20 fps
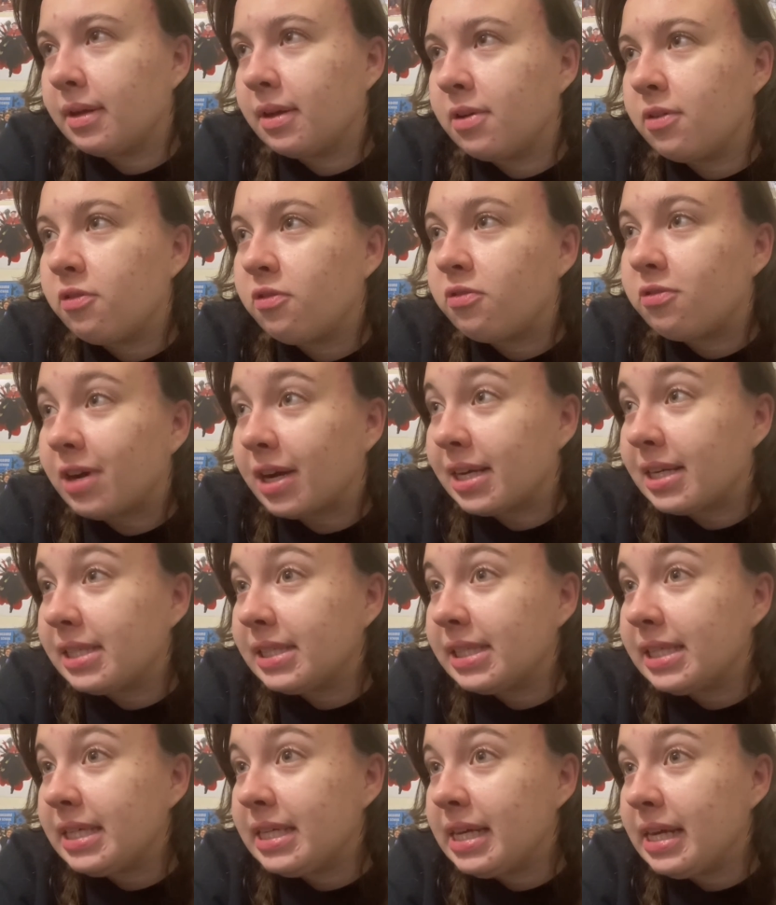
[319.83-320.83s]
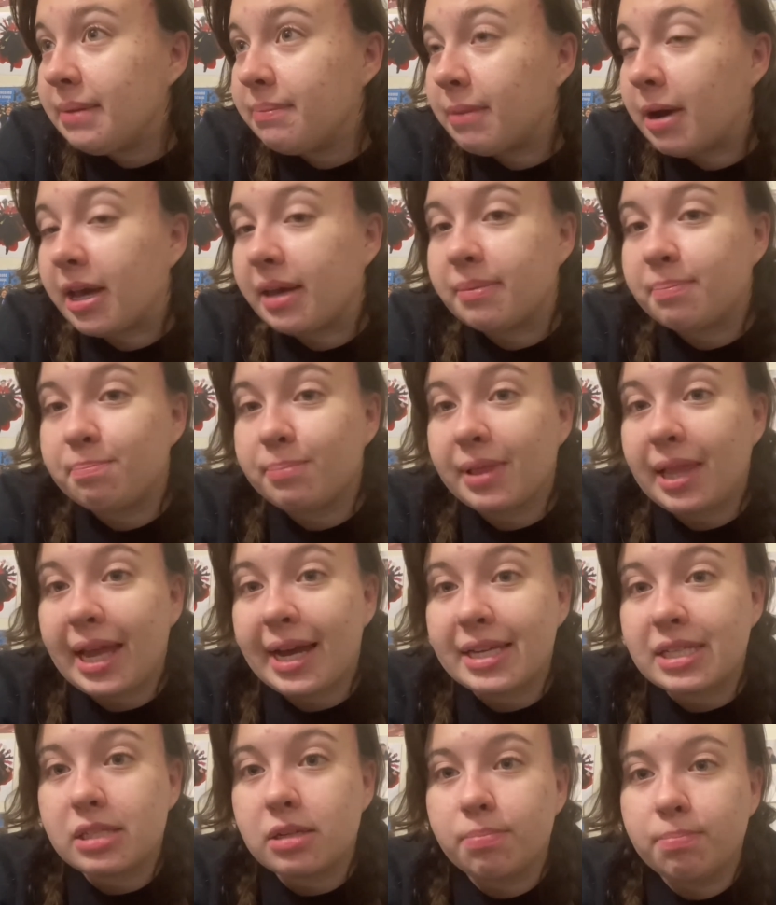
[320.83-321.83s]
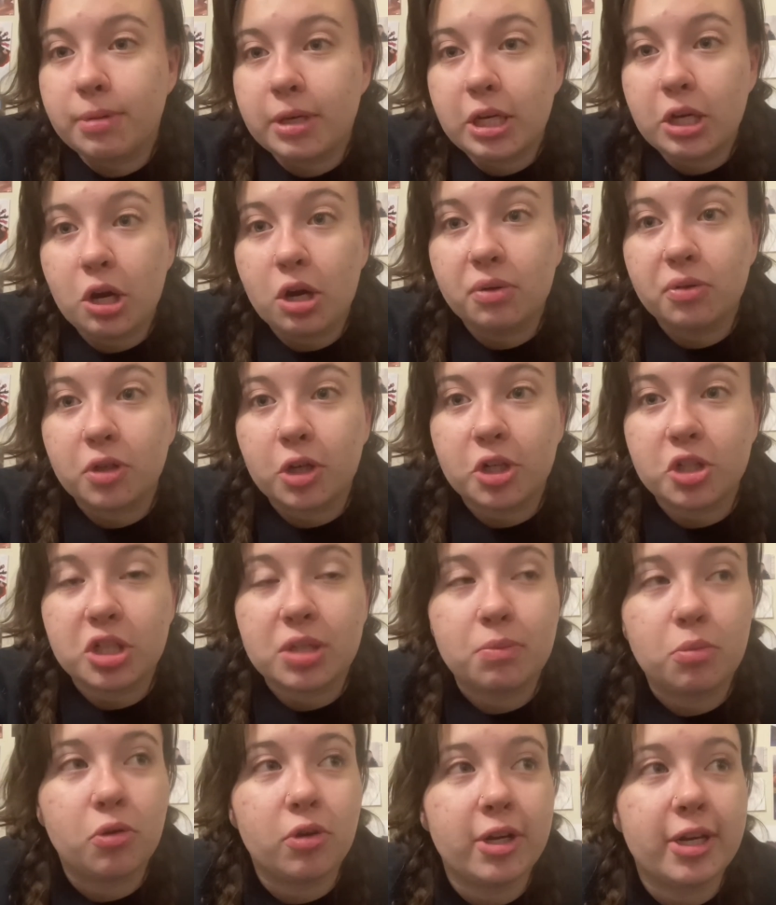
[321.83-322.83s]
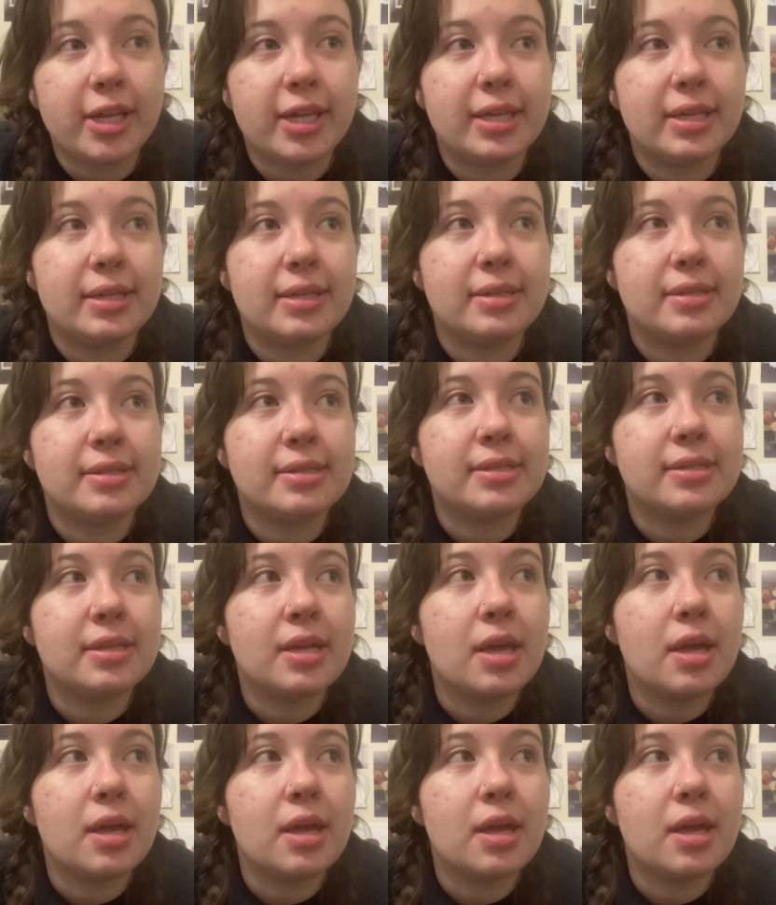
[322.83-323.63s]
Finally, my last big overarching point is